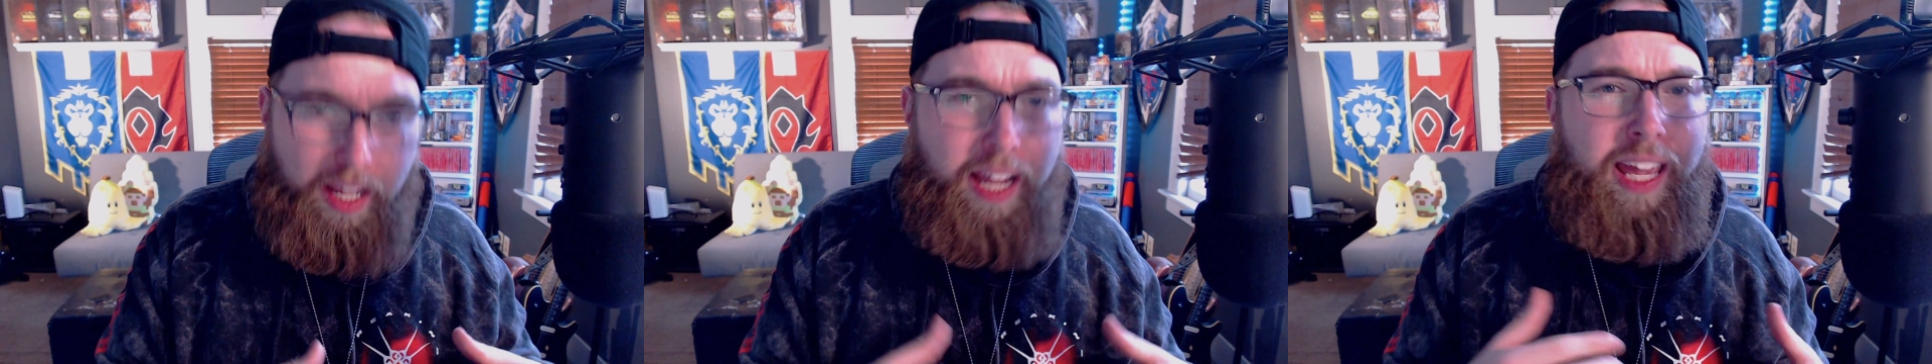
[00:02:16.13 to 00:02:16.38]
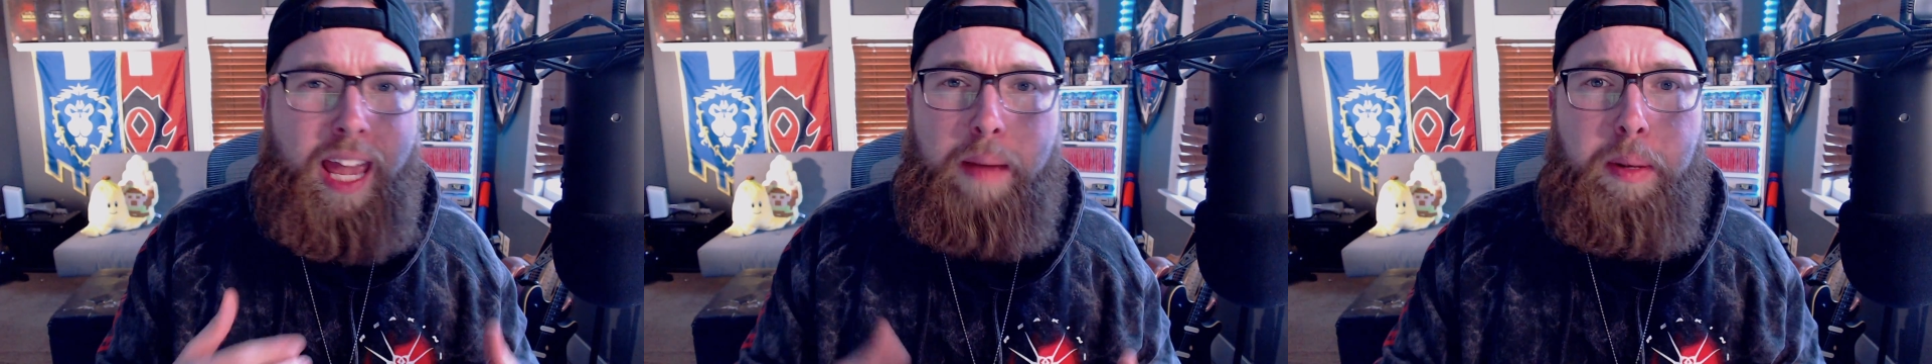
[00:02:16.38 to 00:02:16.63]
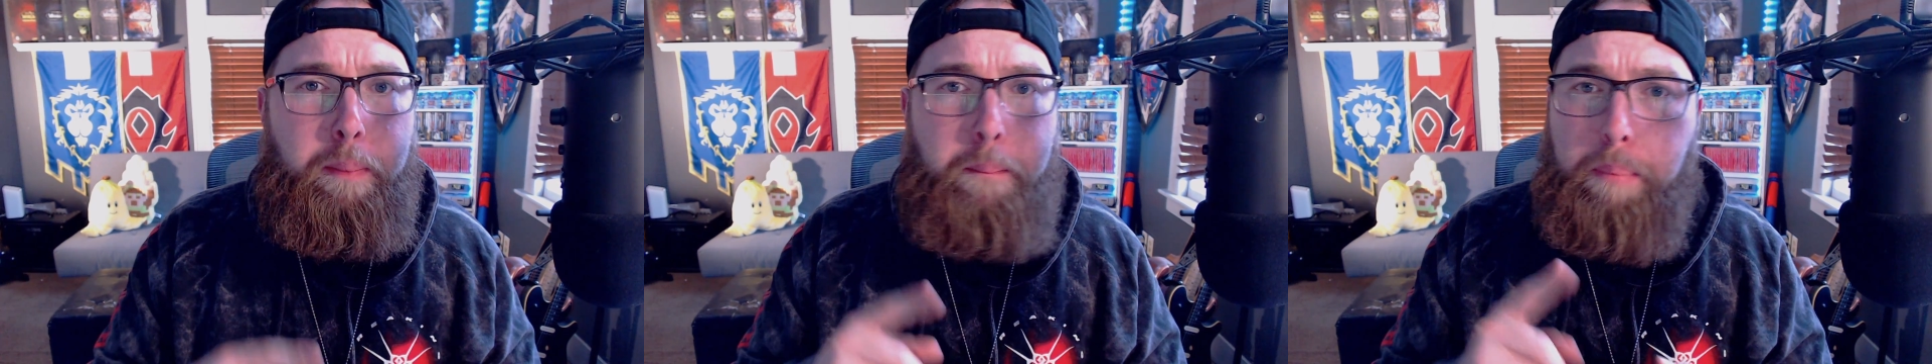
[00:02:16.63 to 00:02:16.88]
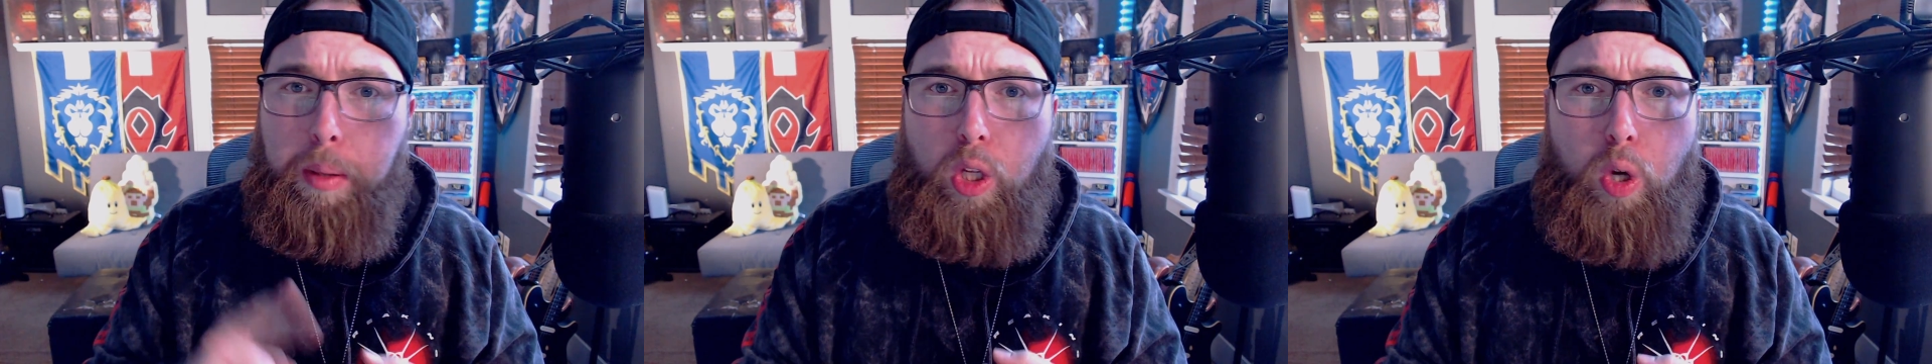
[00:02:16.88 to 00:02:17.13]
came in
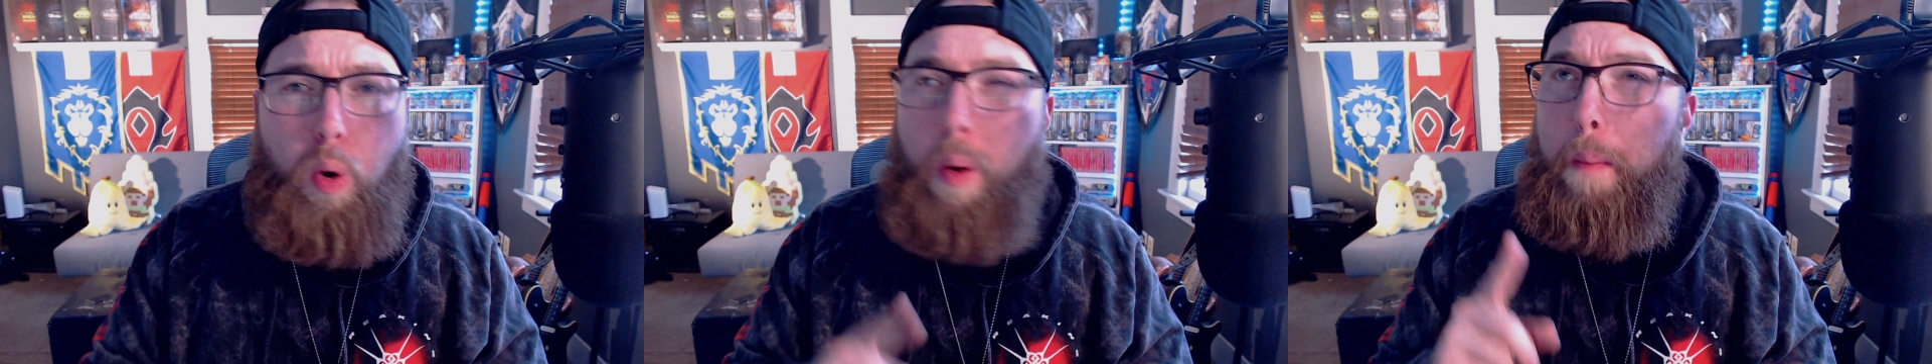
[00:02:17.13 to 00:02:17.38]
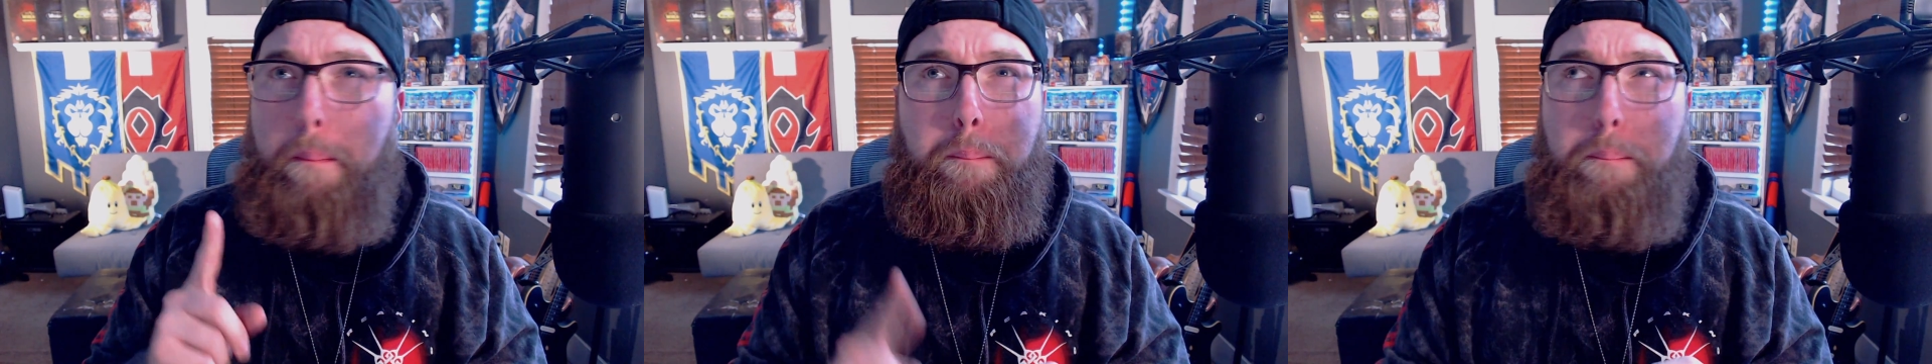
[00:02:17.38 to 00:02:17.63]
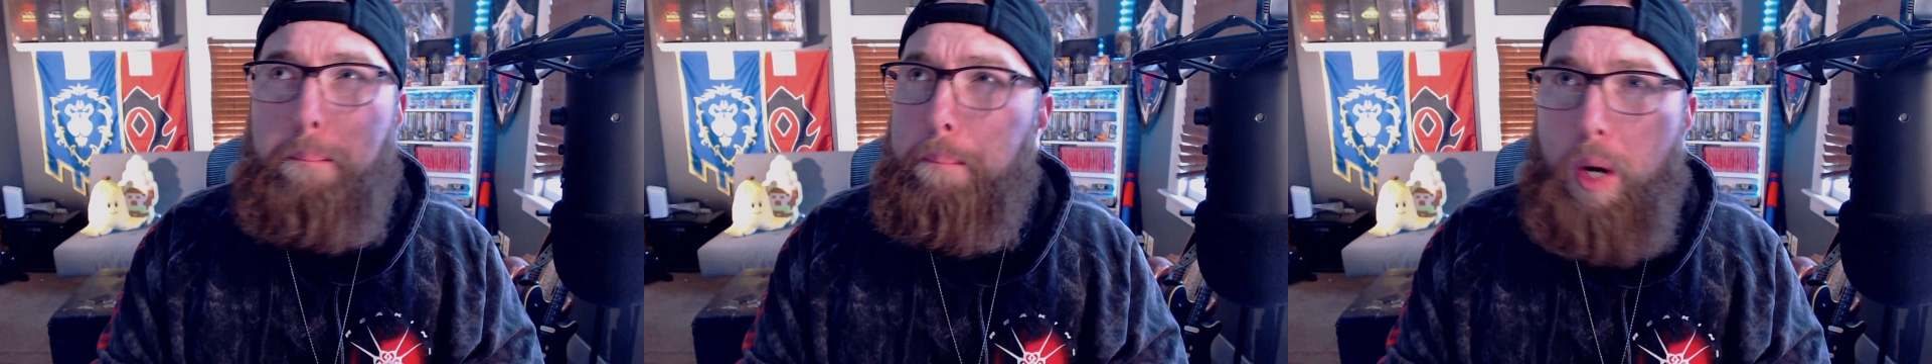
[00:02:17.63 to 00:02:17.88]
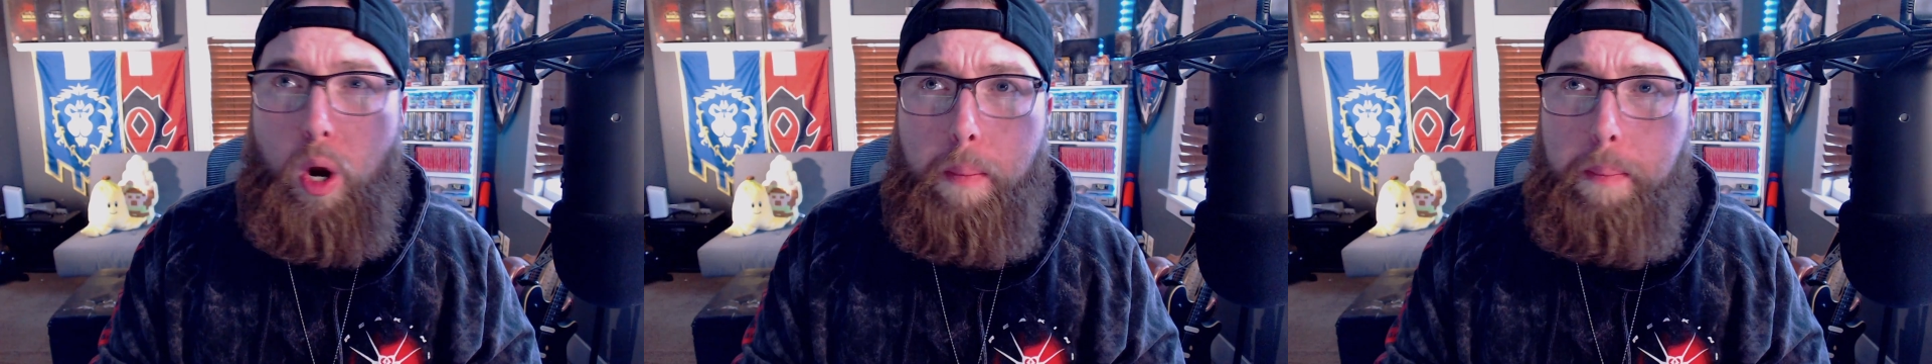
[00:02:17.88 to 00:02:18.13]
blue,
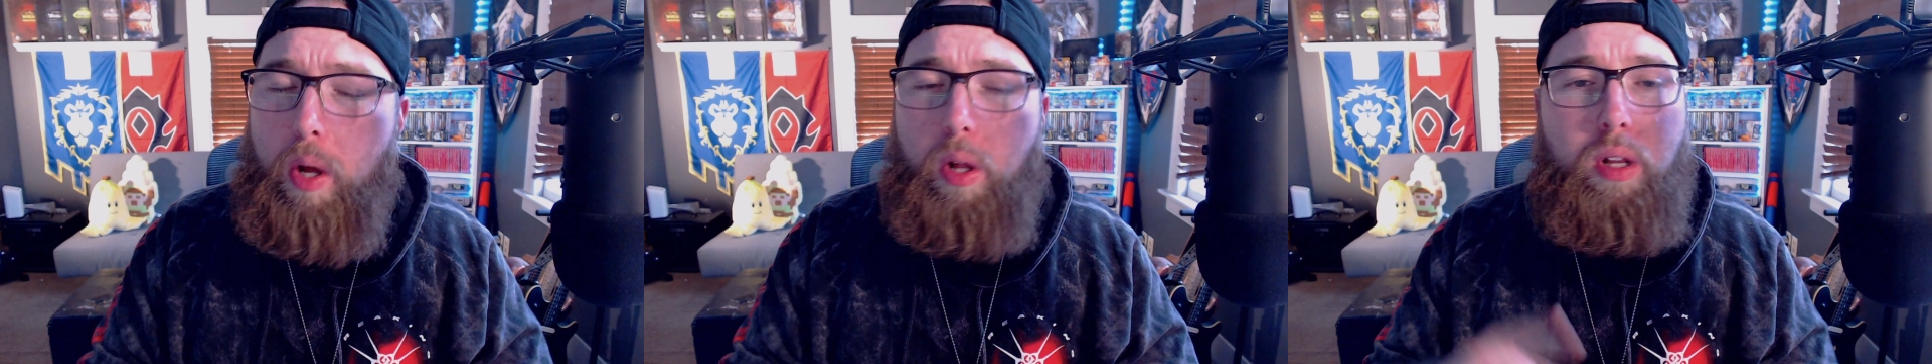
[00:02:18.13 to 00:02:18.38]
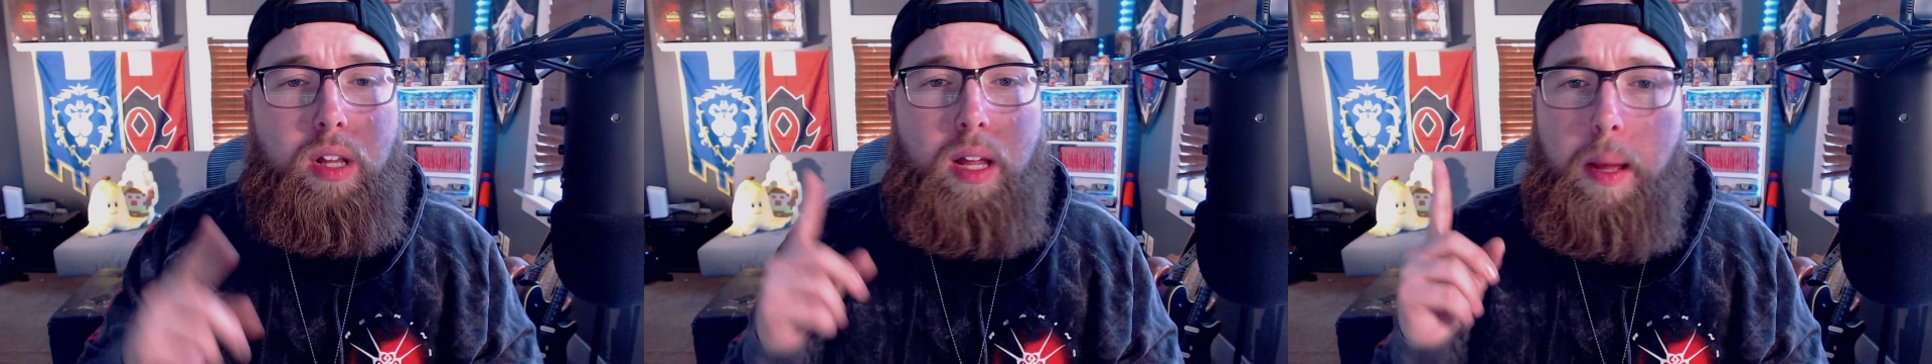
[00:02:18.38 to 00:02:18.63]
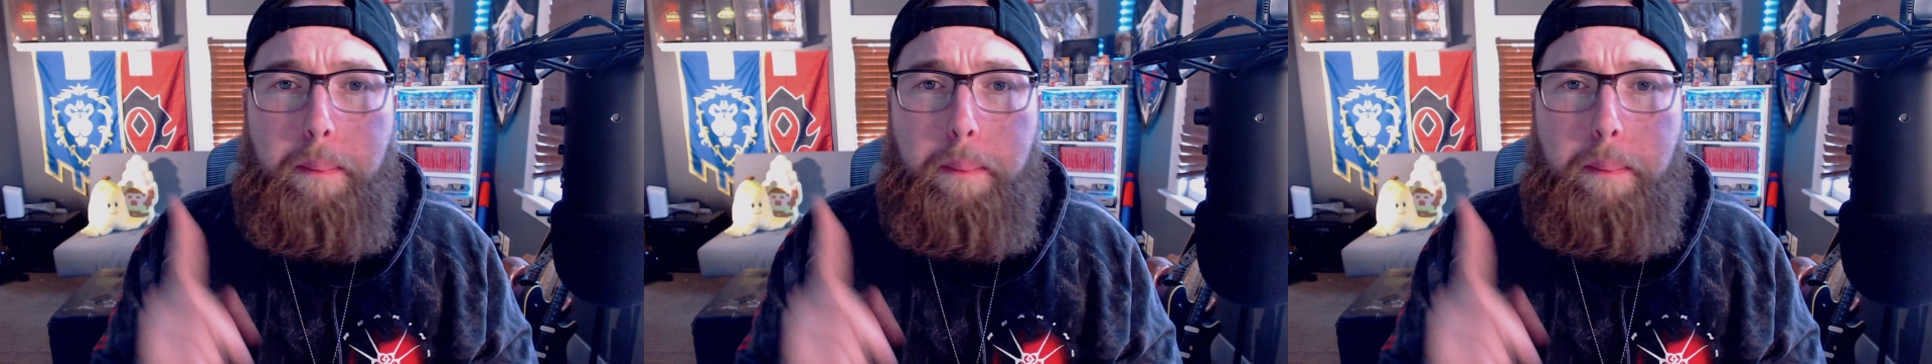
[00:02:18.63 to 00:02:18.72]
purple,